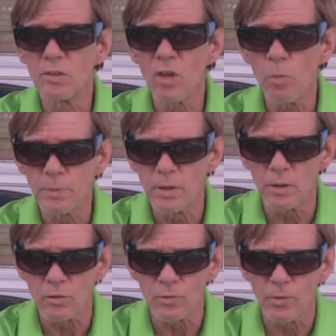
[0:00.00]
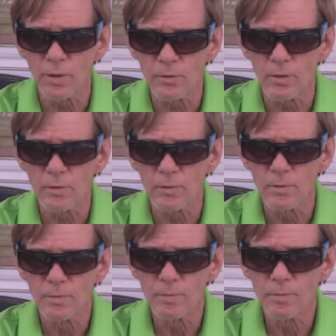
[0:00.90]
Dope dealers, for instance.
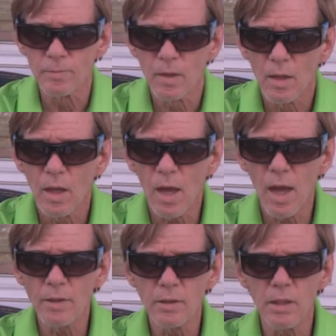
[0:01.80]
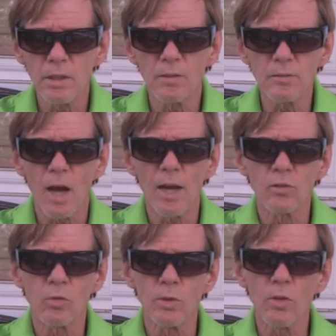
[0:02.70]
And he
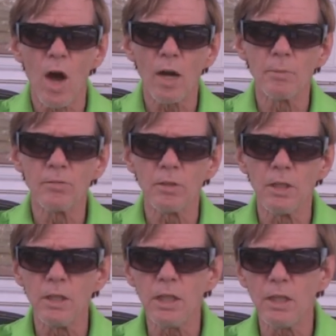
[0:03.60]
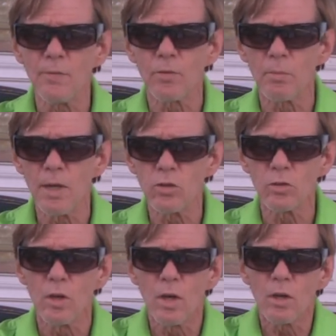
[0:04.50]
decides to anonymously leak
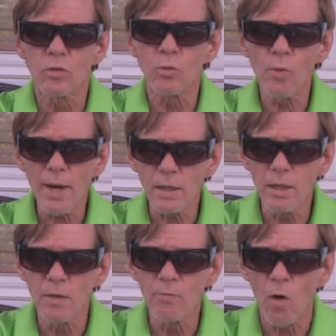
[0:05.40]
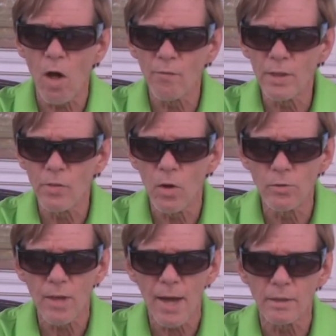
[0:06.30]
information directly involving
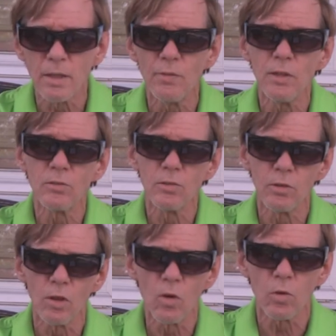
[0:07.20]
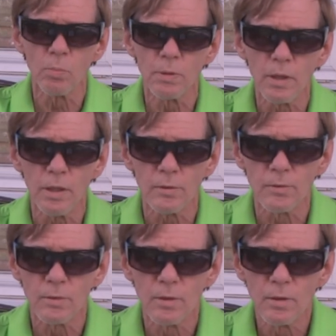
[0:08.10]
those activities to the local police.